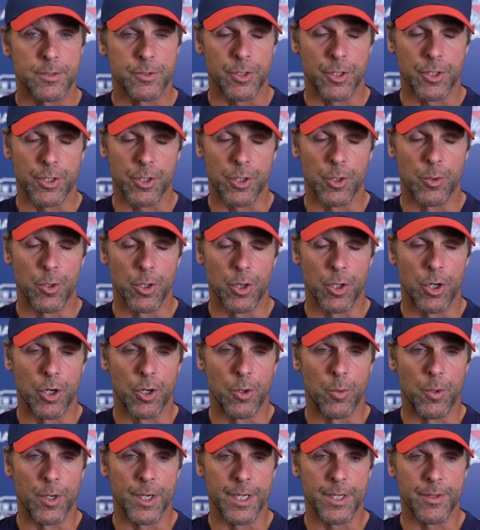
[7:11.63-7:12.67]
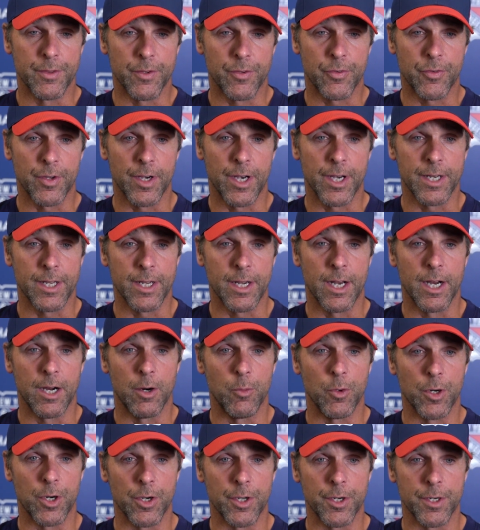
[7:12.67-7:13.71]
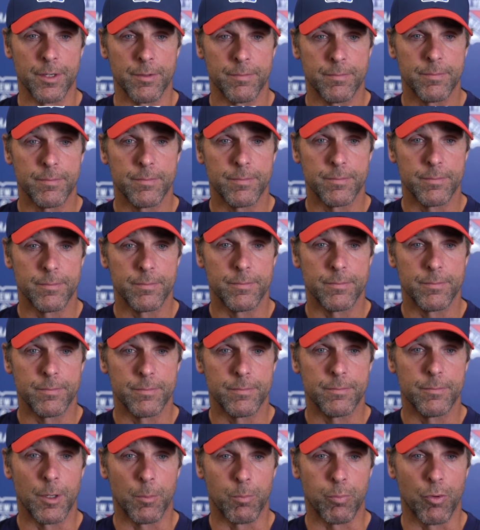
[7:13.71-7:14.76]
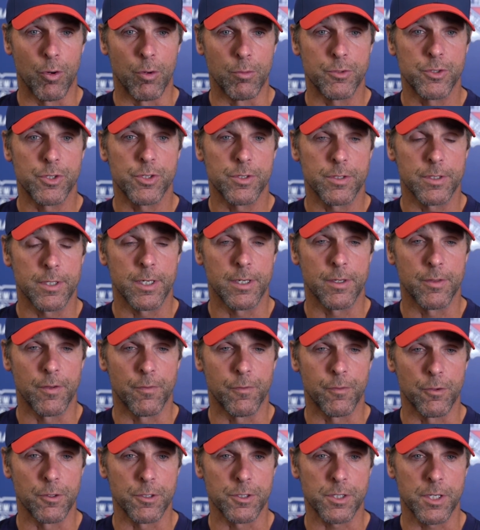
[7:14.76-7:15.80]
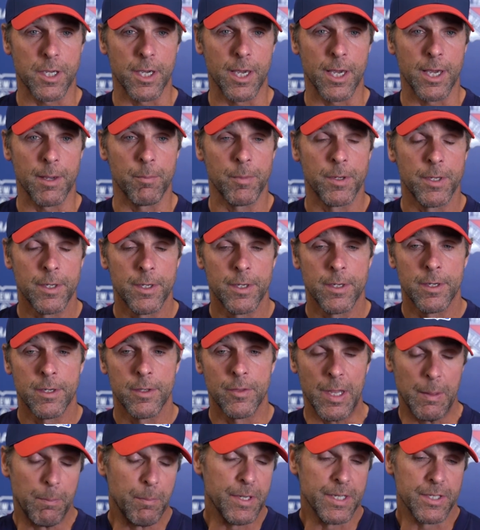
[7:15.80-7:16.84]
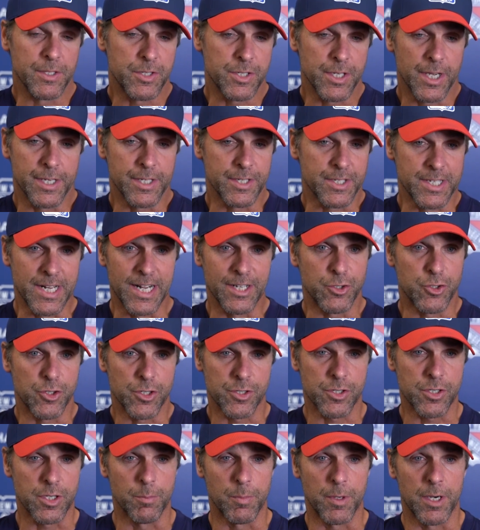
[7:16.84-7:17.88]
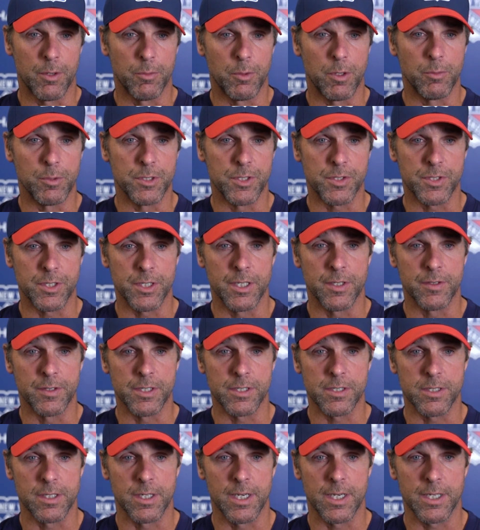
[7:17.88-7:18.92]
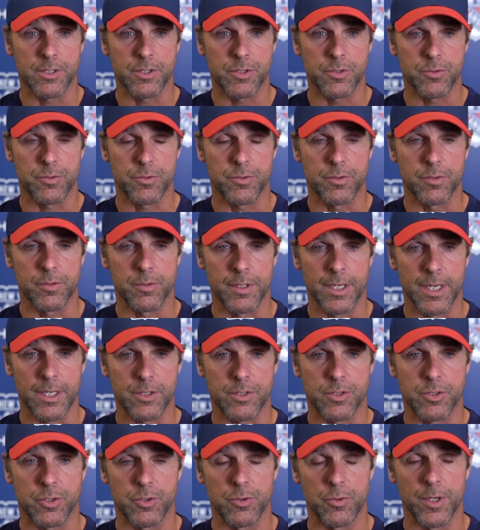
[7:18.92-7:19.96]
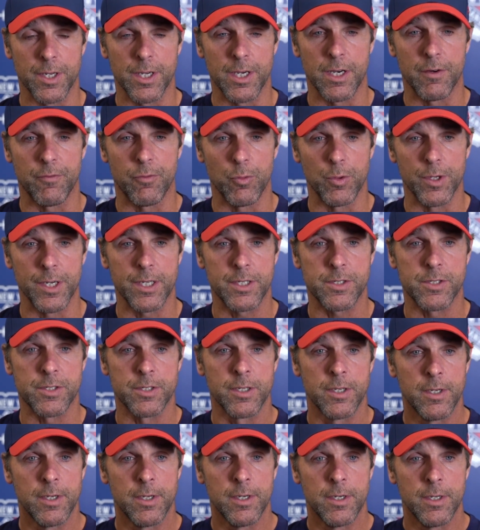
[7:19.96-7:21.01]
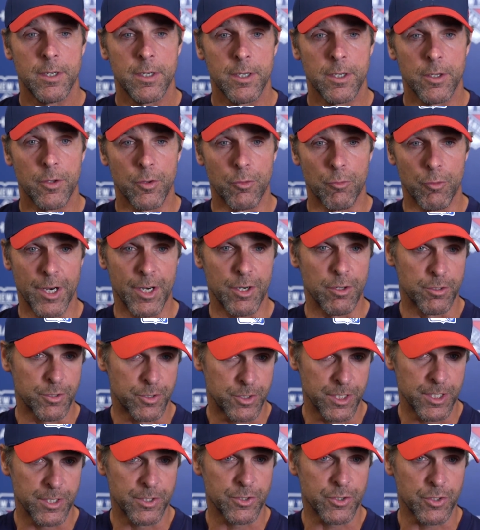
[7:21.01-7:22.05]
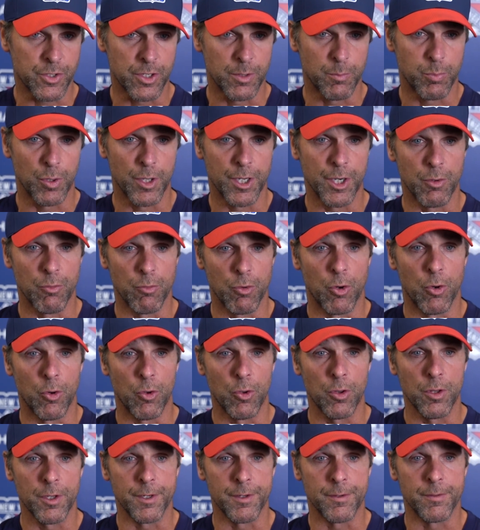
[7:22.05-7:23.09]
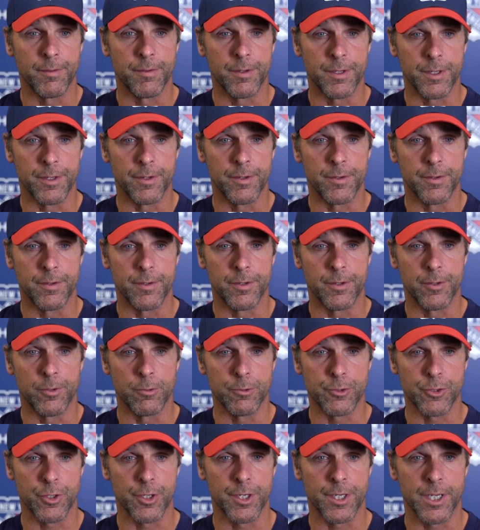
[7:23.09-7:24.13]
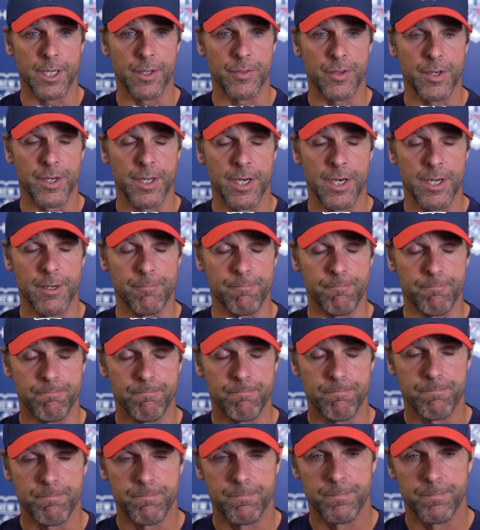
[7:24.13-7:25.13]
is going to go a long way in deciding how we're going to approach the first game. That being said, it's not just about what we see in these last next 2.5 weeks. You know, the regular season is going to play a role in who's going to get the knock.